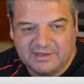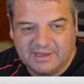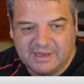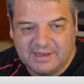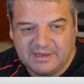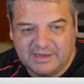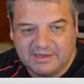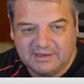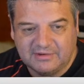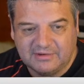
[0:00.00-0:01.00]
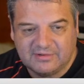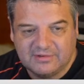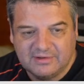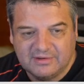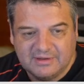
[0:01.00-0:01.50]
there
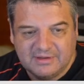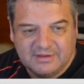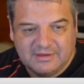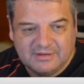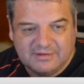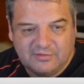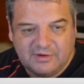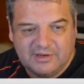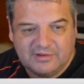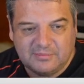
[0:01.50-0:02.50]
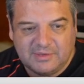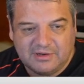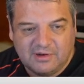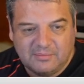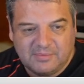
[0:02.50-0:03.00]
is, it's a reasonably
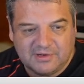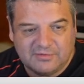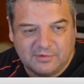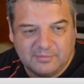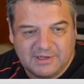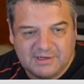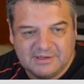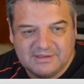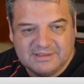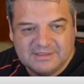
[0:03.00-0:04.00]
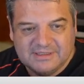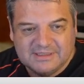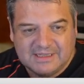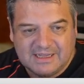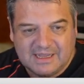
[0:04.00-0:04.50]
complex formula.
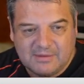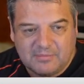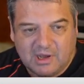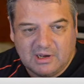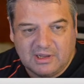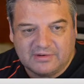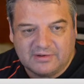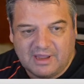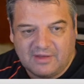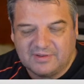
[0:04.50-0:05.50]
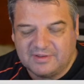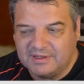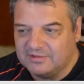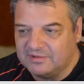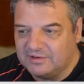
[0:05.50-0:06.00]
I like to have
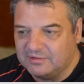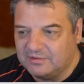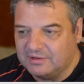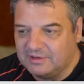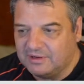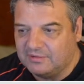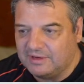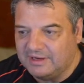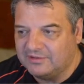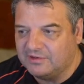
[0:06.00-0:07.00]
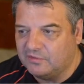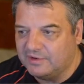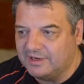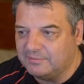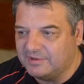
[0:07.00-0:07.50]
things in easy to
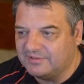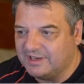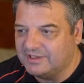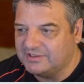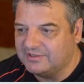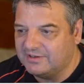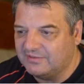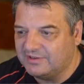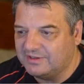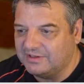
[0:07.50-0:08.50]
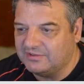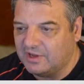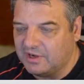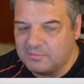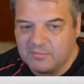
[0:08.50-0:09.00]
read percentages and everything, so
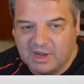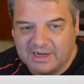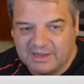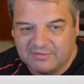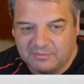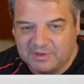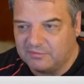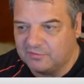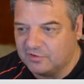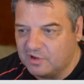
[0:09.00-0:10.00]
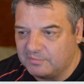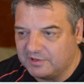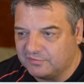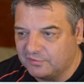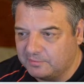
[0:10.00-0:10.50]
I don't mind having a bit of a
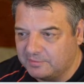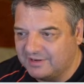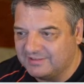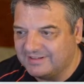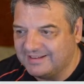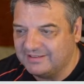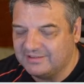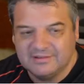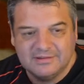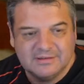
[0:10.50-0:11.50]
complex formula underneath.